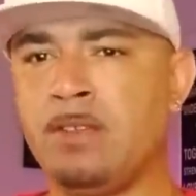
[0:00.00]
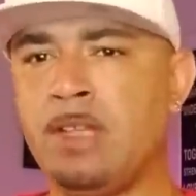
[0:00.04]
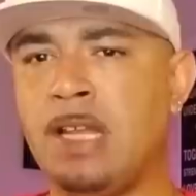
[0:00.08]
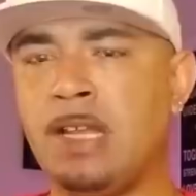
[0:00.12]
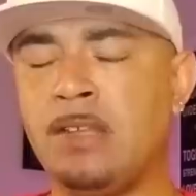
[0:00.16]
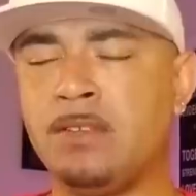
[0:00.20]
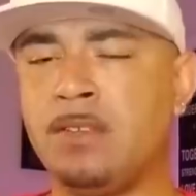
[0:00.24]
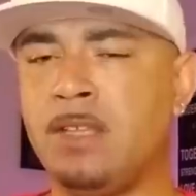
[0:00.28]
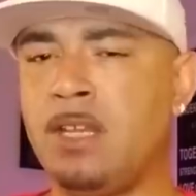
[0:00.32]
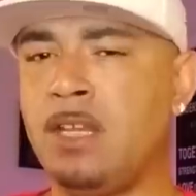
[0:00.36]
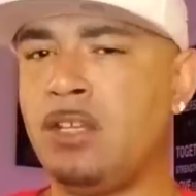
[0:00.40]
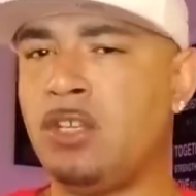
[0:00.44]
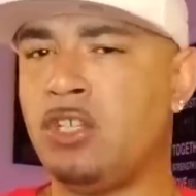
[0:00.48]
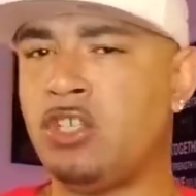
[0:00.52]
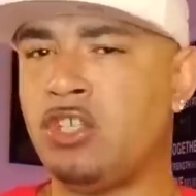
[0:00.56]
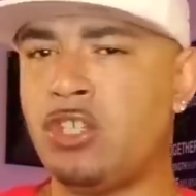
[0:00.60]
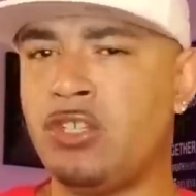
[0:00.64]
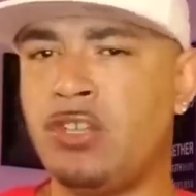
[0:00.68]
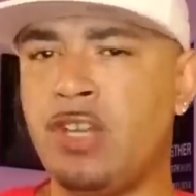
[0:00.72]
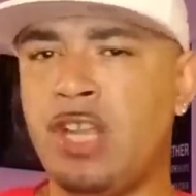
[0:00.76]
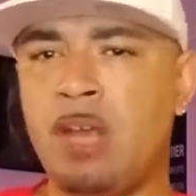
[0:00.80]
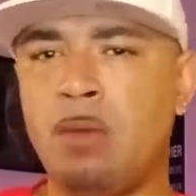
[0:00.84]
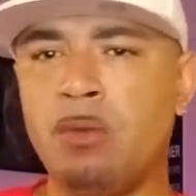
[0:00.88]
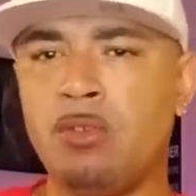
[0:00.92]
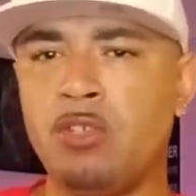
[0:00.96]
Not saying that
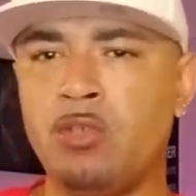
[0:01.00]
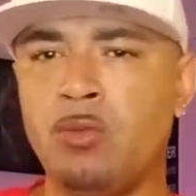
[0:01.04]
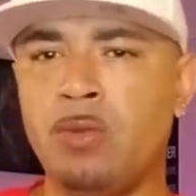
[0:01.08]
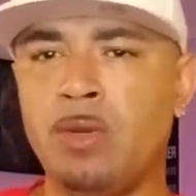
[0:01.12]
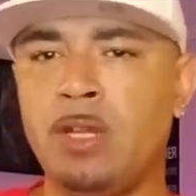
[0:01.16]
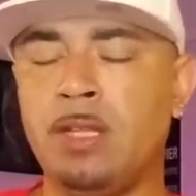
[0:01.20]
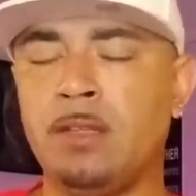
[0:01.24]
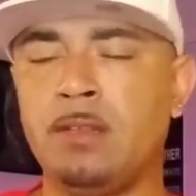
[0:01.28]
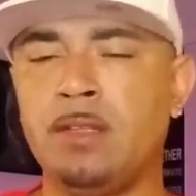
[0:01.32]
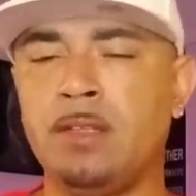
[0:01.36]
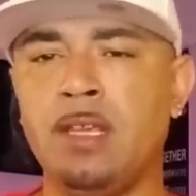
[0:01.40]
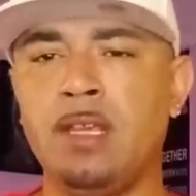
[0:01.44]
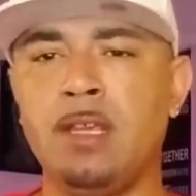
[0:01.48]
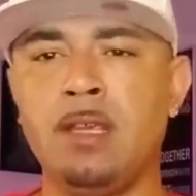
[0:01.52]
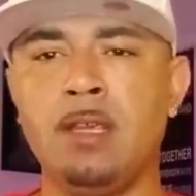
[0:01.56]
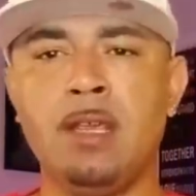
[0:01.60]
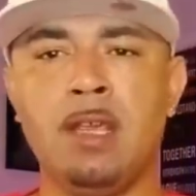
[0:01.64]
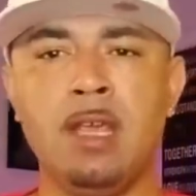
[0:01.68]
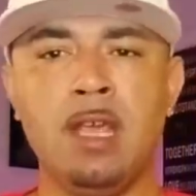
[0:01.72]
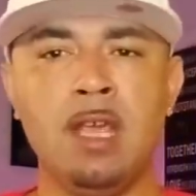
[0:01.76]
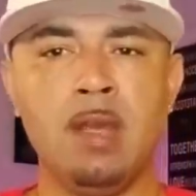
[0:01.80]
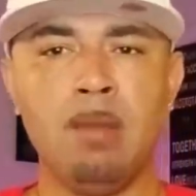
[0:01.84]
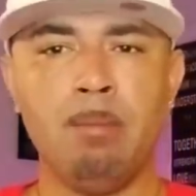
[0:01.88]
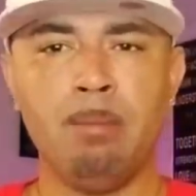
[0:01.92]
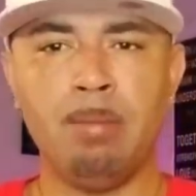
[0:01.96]
Chanell would do anything,
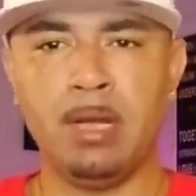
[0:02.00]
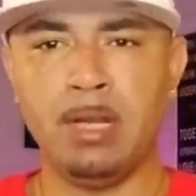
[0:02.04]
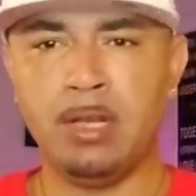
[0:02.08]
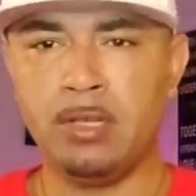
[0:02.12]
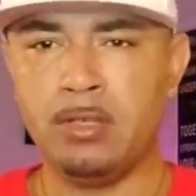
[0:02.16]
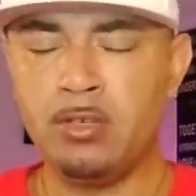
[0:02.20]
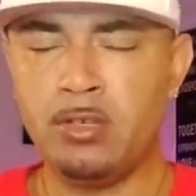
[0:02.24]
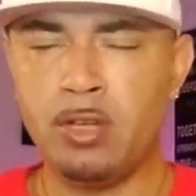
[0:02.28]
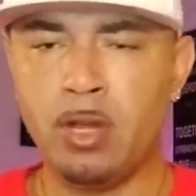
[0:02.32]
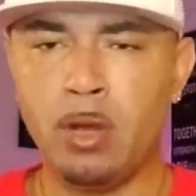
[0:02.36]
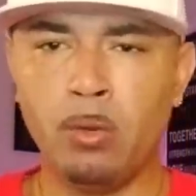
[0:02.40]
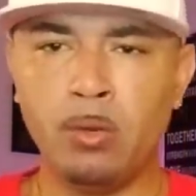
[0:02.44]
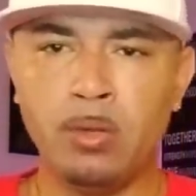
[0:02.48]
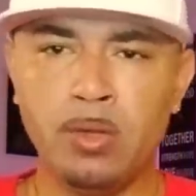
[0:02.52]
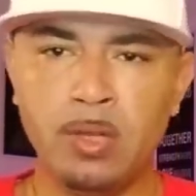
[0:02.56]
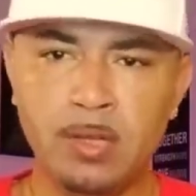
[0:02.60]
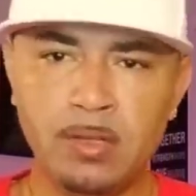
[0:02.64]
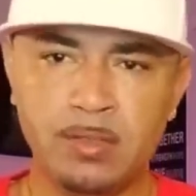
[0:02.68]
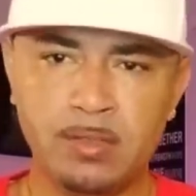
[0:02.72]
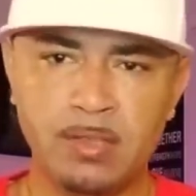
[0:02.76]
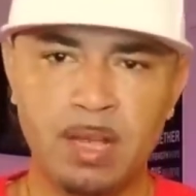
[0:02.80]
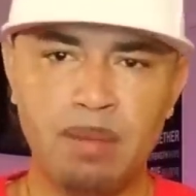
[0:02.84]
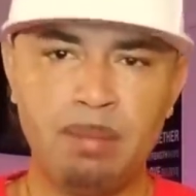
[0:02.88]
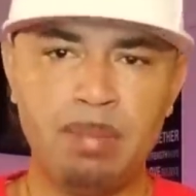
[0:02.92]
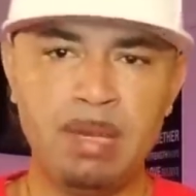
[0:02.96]
but, you know,
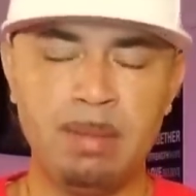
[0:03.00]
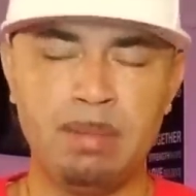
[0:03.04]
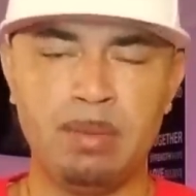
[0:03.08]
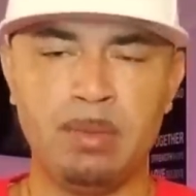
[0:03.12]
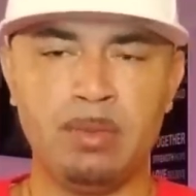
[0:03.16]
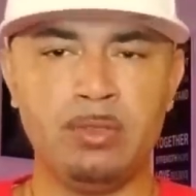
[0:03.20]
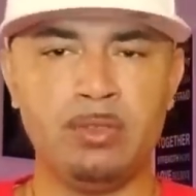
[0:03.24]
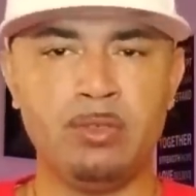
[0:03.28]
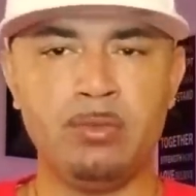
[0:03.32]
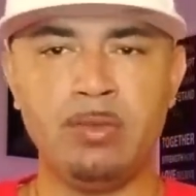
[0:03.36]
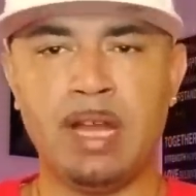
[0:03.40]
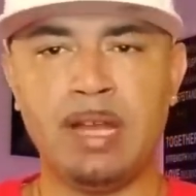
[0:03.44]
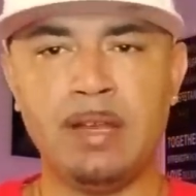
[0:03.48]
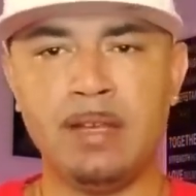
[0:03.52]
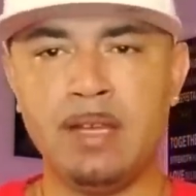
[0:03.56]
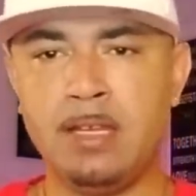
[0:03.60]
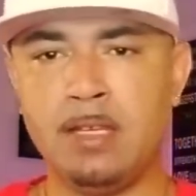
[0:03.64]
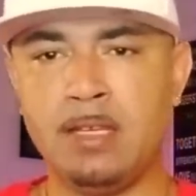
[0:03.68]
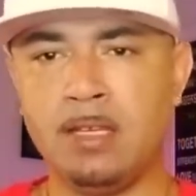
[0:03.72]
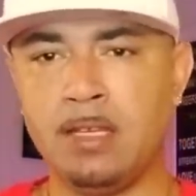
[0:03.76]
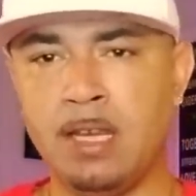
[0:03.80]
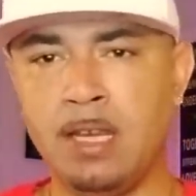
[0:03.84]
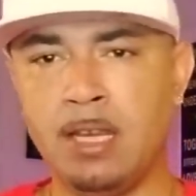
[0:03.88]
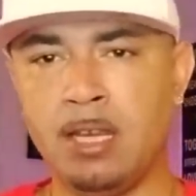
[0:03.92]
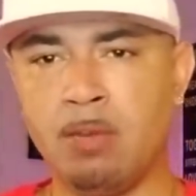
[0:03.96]
some people do not need
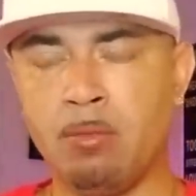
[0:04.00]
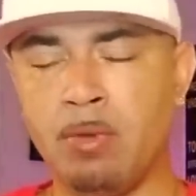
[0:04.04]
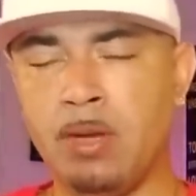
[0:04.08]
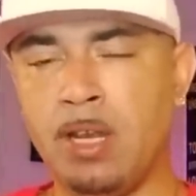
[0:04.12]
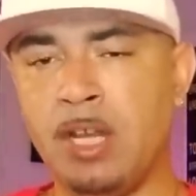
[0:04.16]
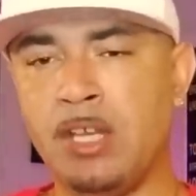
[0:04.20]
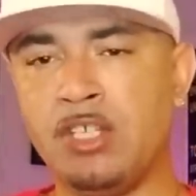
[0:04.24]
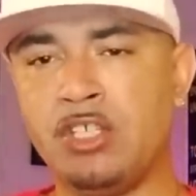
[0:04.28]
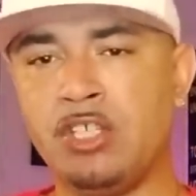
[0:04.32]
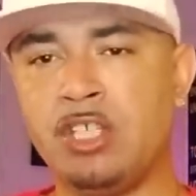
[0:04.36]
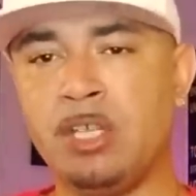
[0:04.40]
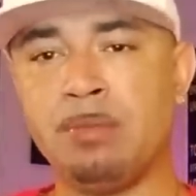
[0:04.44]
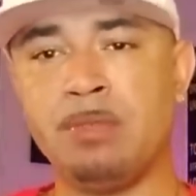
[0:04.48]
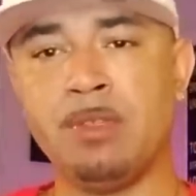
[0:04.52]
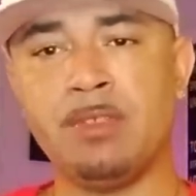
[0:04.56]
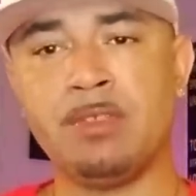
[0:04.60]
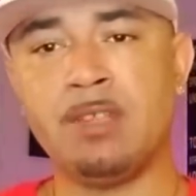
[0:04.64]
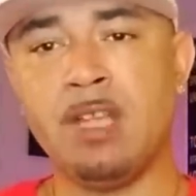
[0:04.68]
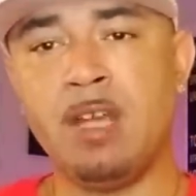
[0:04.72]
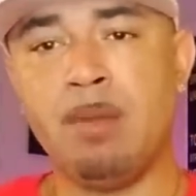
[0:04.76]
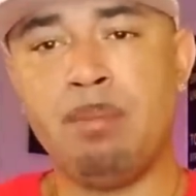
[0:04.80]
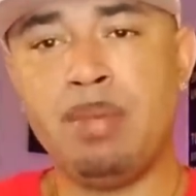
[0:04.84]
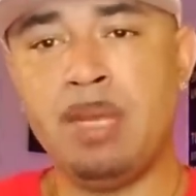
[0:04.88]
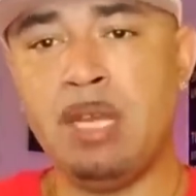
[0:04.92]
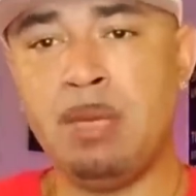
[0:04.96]
to get in relationships. And
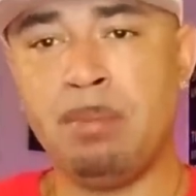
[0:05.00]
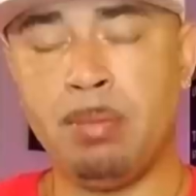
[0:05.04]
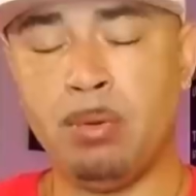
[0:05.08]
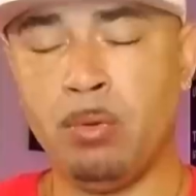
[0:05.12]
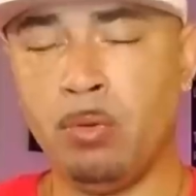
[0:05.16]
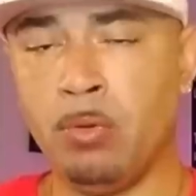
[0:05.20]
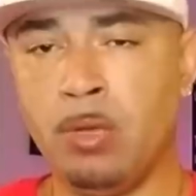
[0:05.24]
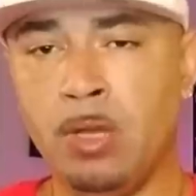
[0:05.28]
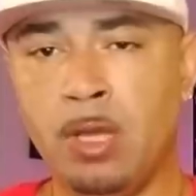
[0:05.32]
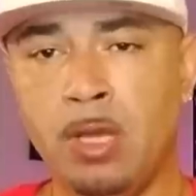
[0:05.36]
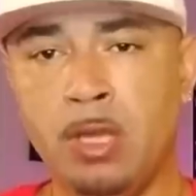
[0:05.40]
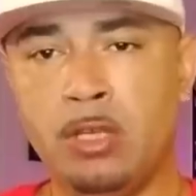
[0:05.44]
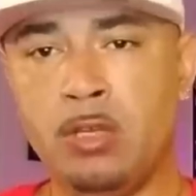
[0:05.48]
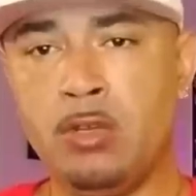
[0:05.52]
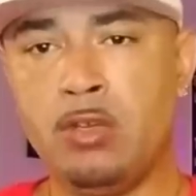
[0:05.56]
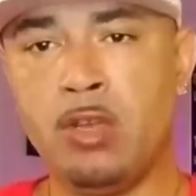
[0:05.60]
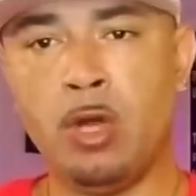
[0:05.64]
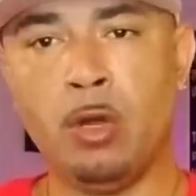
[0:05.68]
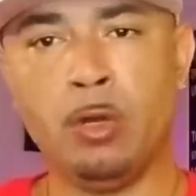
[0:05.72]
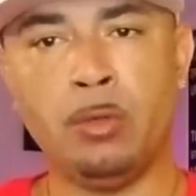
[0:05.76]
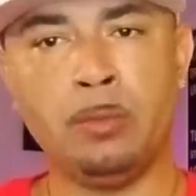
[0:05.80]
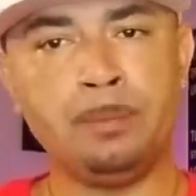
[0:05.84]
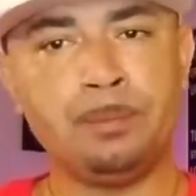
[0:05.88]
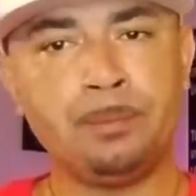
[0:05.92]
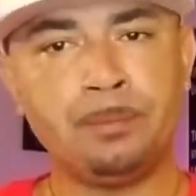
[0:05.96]
some people, you
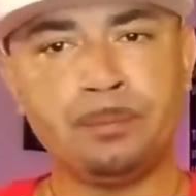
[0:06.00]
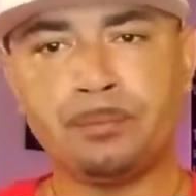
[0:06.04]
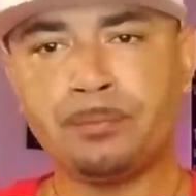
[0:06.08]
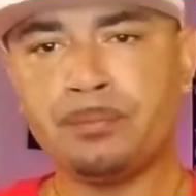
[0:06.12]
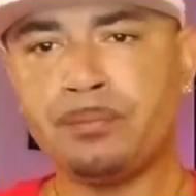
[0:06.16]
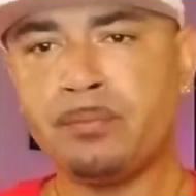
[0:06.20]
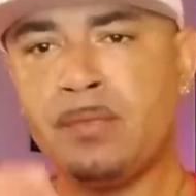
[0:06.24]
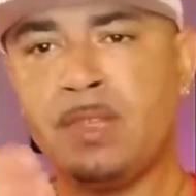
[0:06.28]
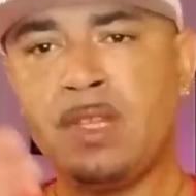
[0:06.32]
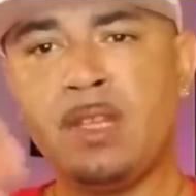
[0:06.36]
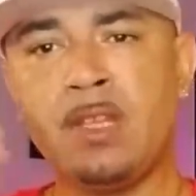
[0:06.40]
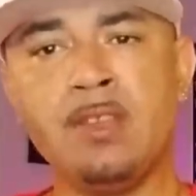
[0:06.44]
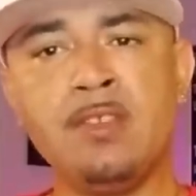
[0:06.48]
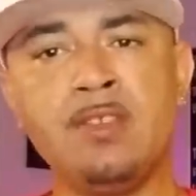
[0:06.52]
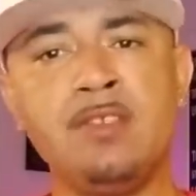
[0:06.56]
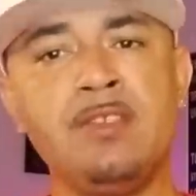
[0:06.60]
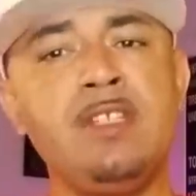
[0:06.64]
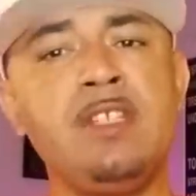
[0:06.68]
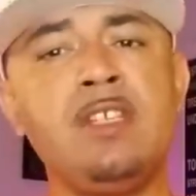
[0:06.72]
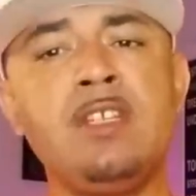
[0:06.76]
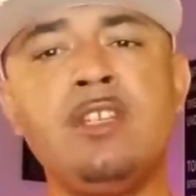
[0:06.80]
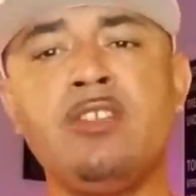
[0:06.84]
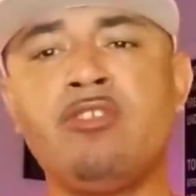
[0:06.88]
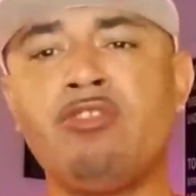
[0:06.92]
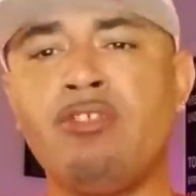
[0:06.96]
know,
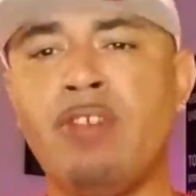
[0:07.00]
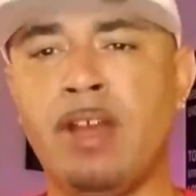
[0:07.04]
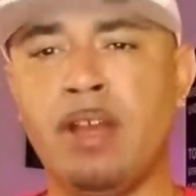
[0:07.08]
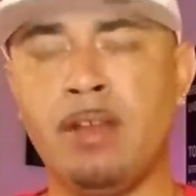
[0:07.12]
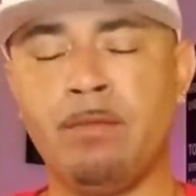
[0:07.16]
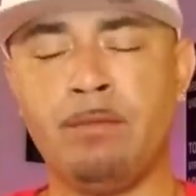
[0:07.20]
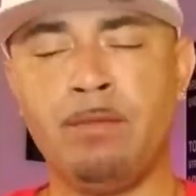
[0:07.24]
still trying to